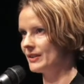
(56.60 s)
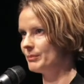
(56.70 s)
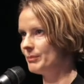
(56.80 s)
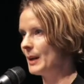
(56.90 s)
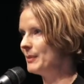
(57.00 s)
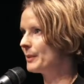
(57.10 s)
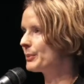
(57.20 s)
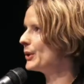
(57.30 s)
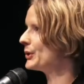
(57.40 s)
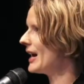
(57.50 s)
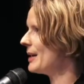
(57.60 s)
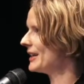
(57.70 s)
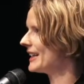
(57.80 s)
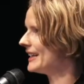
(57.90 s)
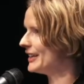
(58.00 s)
and public
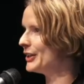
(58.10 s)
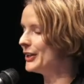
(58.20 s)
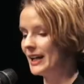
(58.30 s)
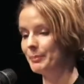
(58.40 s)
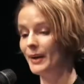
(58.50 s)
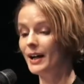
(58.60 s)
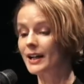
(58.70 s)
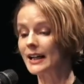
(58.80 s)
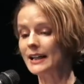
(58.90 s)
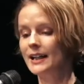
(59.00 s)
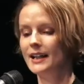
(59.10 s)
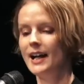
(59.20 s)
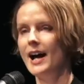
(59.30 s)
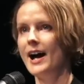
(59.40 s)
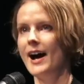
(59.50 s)
programming here at Buck.
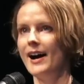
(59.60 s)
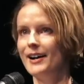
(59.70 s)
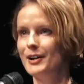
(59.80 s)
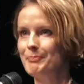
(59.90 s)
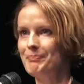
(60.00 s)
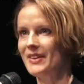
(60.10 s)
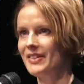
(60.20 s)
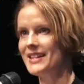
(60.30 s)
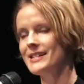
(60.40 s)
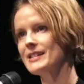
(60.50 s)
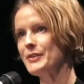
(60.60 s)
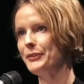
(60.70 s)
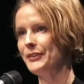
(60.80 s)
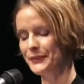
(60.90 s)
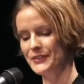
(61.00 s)
This is the
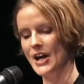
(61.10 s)
5th